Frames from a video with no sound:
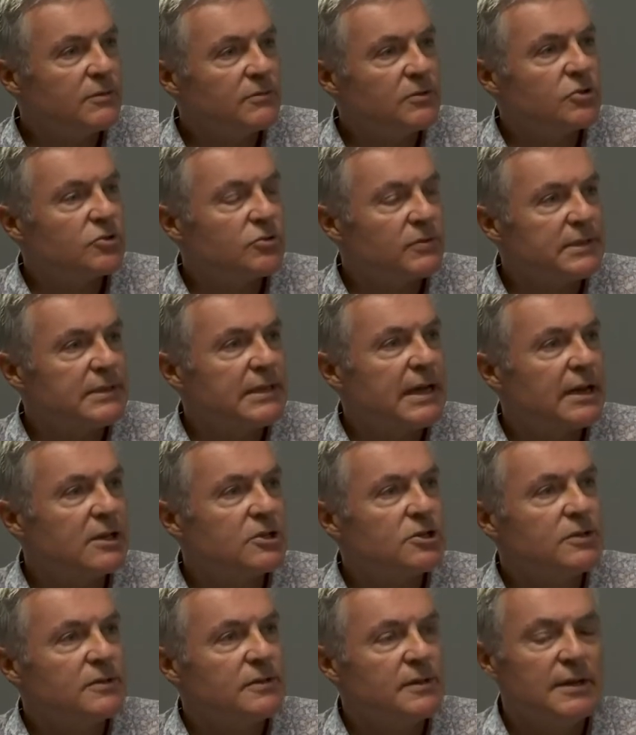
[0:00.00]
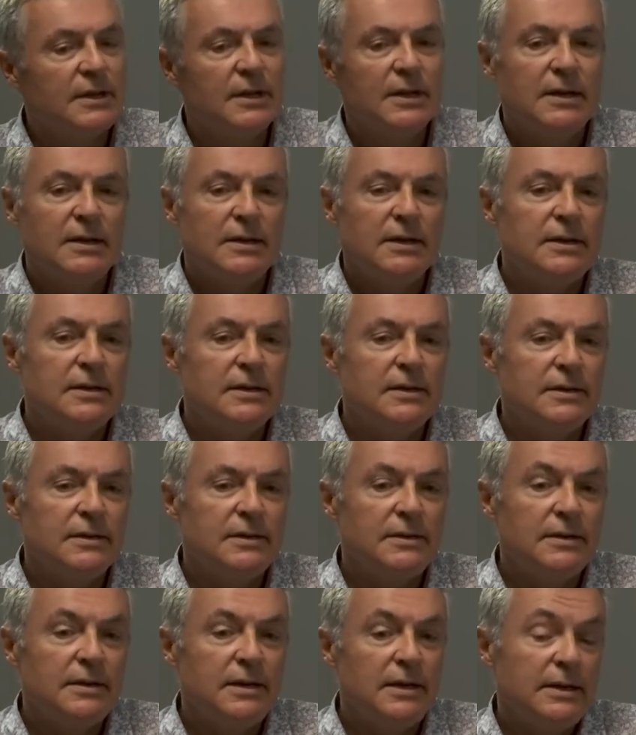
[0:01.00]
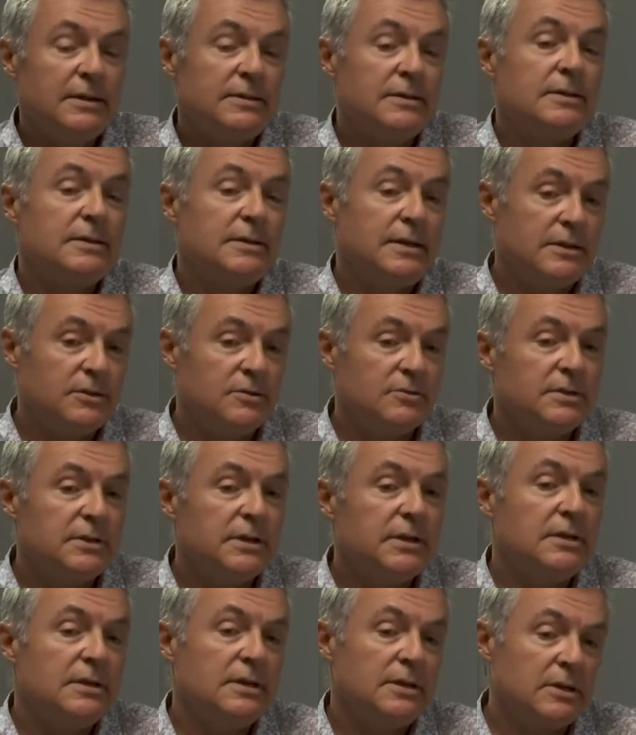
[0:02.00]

of a transaction. And as you said,